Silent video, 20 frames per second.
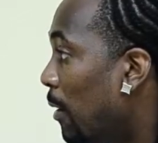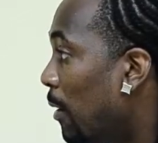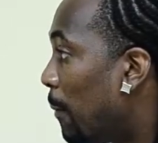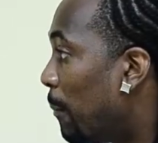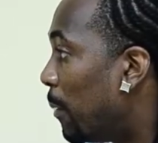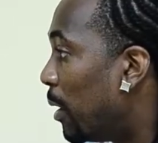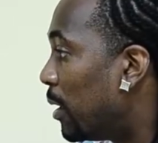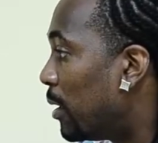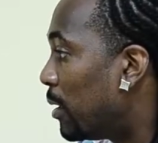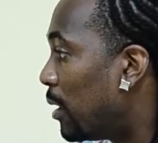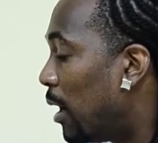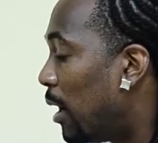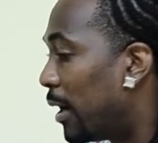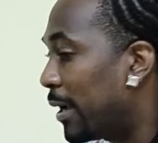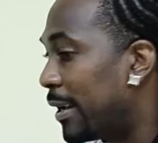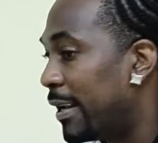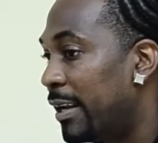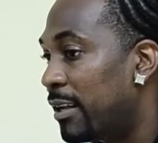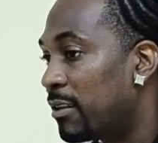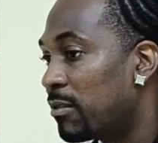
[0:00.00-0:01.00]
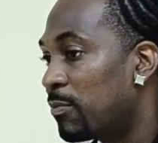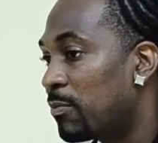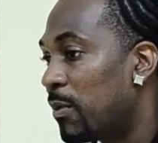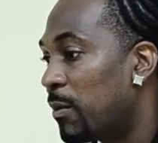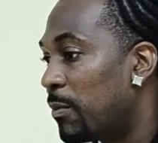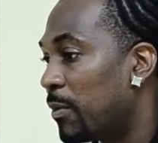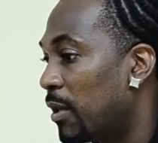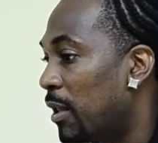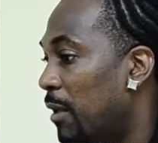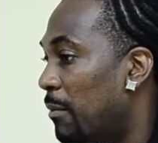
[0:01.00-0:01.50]
but against
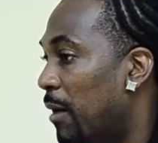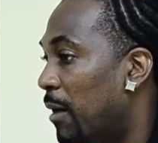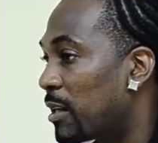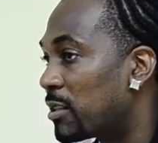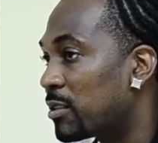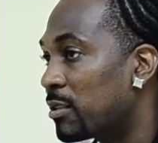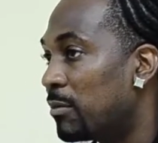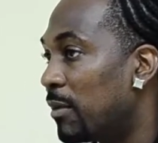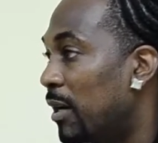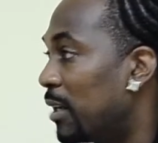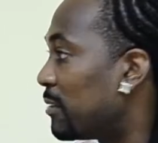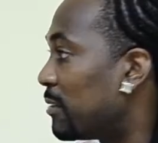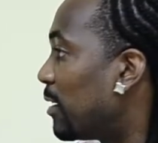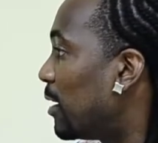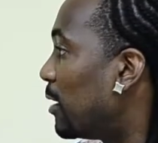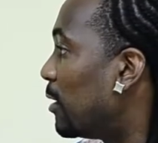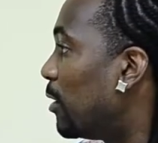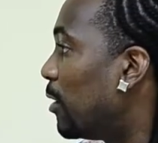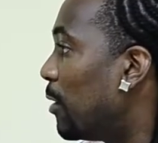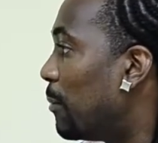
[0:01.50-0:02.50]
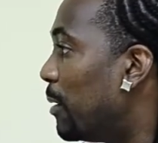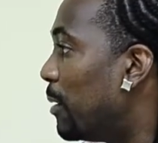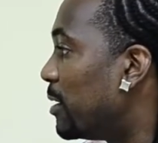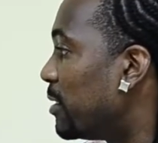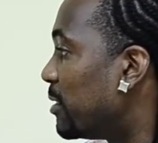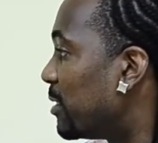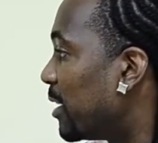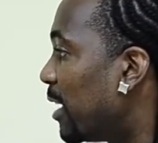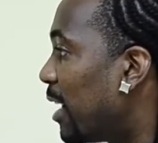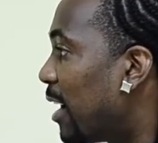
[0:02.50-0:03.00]
people like Marshall Montana,
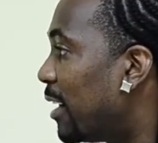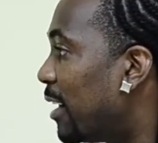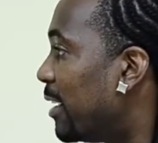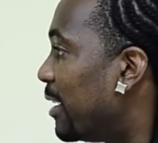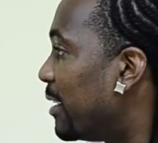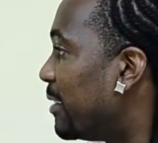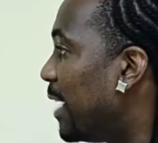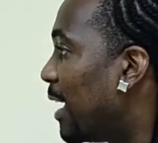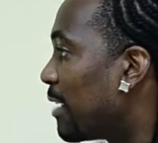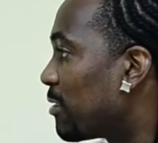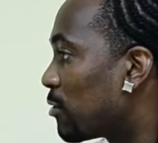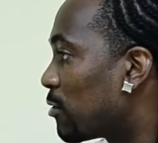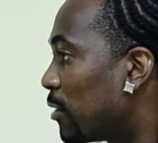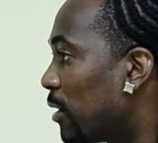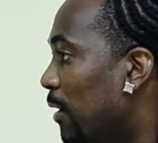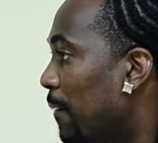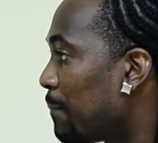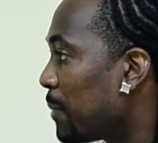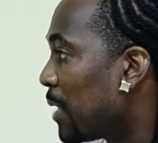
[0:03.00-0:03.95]
Bunji Garland, Destra,